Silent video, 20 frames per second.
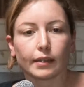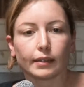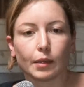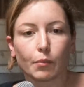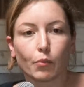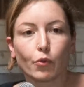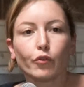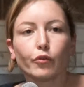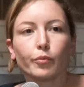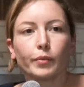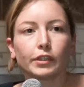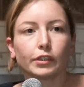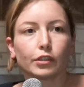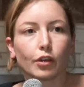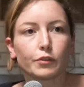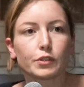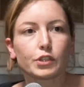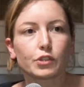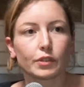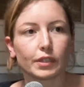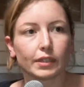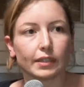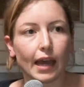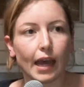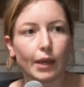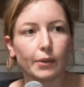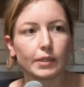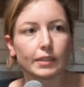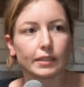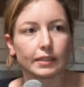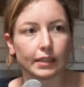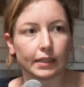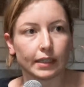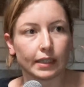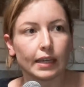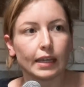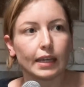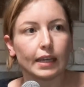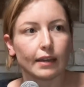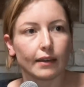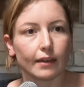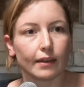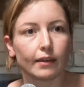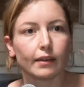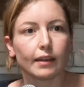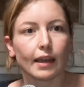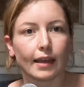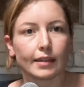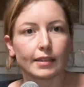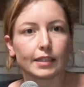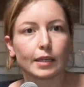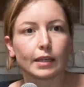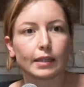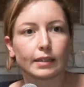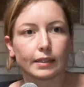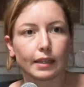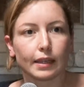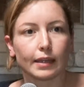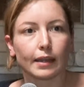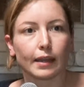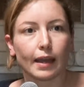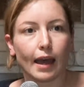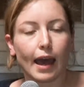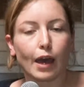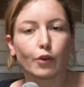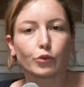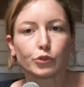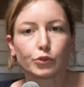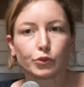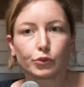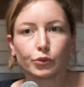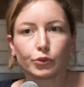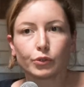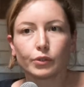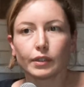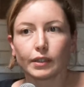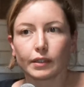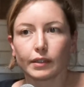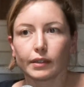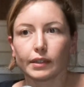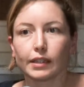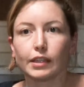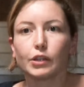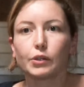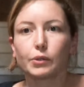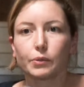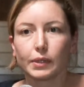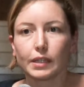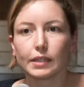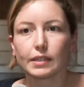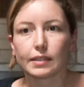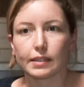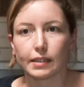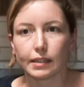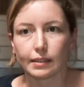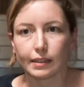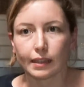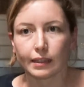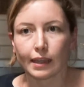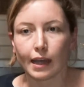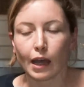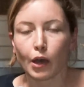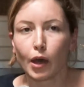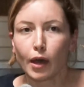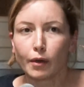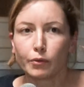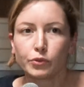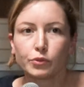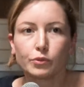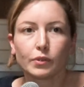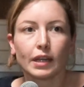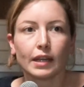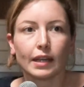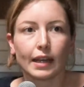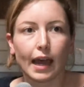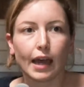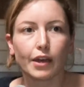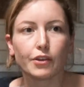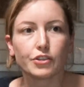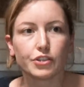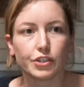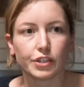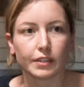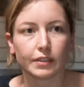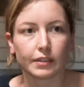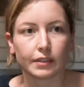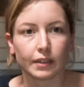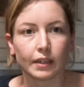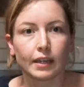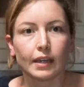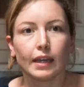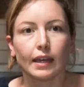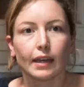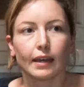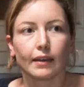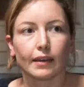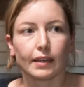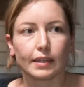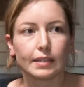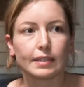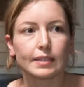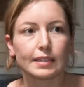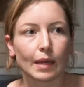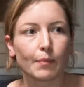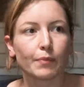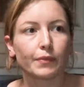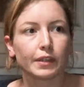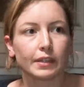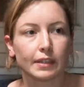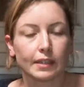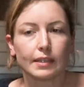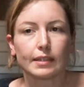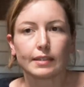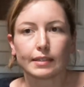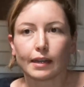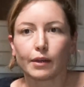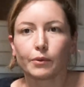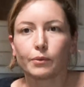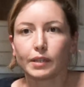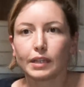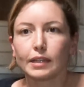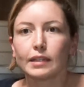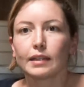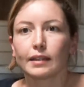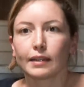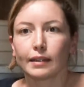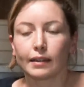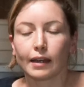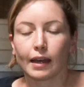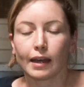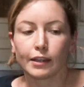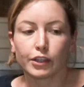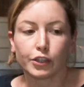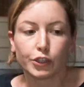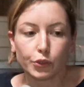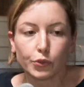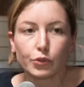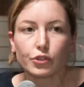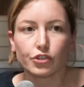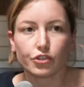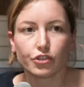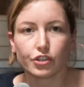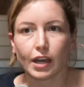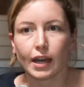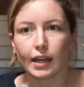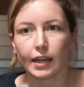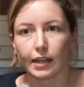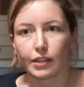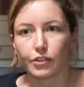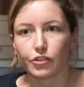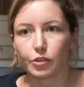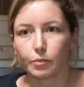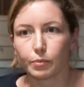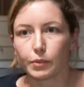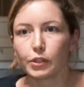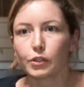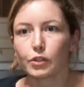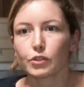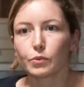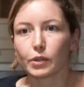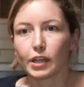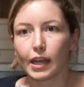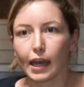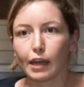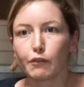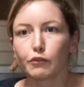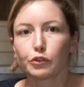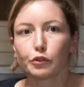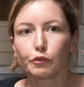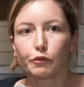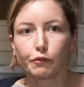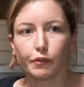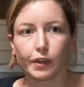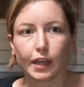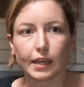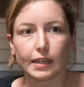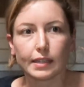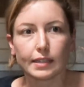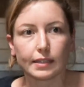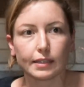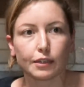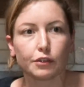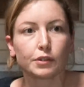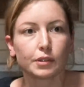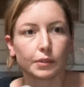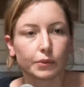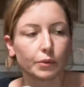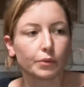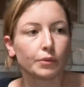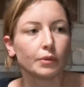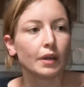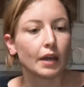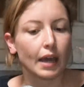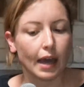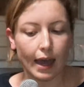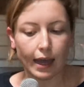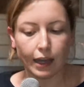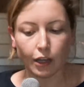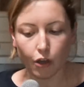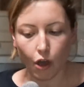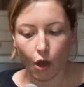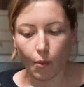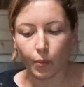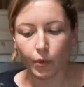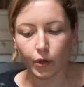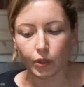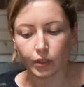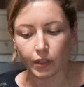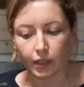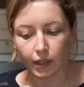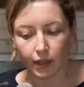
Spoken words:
movement of solidarity and how to increase it and how to enlarge it is something, is a huge challenge, because we have to face through a common